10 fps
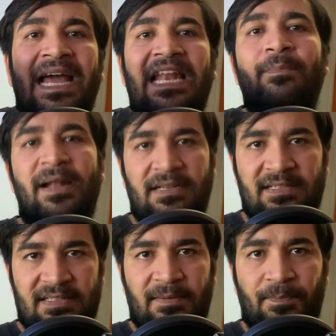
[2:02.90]

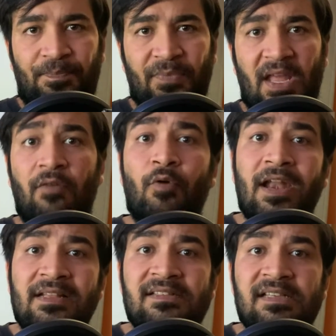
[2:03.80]
elements. One
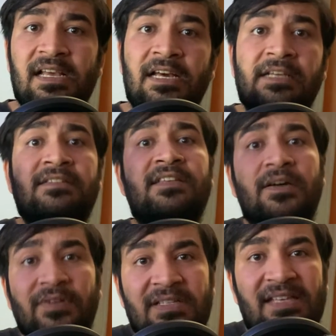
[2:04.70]
is
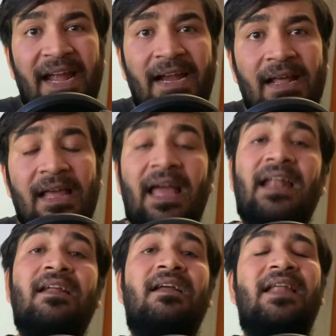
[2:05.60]
server side
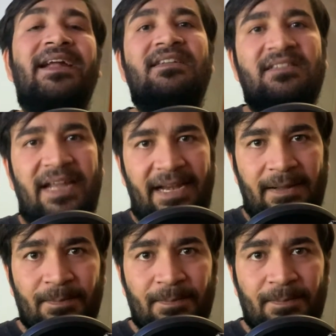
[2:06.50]
and client side.